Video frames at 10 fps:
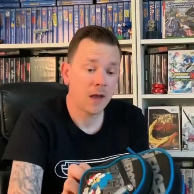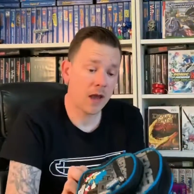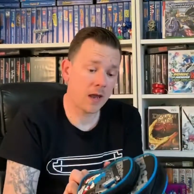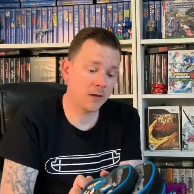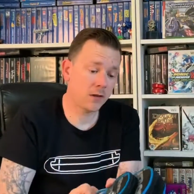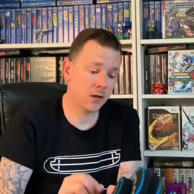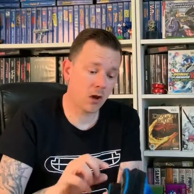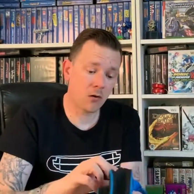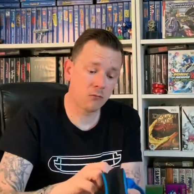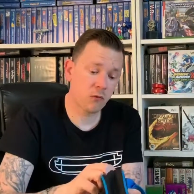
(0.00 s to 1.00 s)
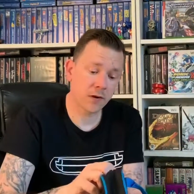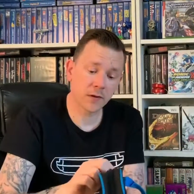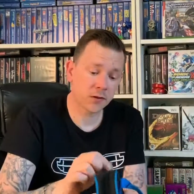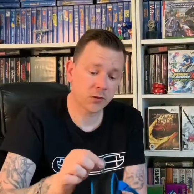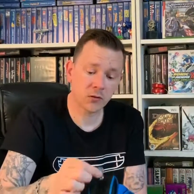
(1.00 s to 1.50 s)
And the girl
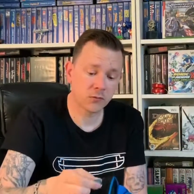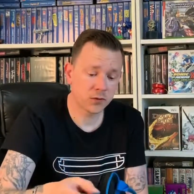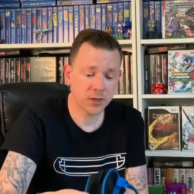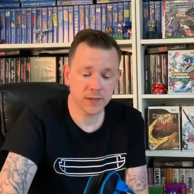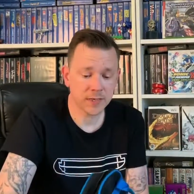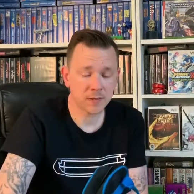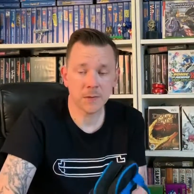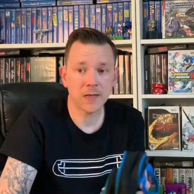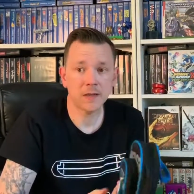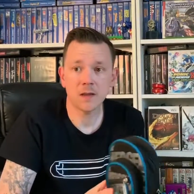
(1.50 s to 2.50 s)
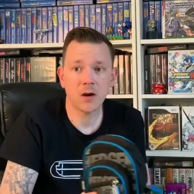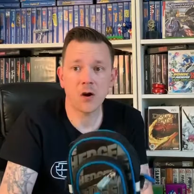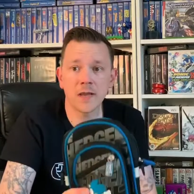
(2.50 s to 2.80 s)
running the stall, she said to me, I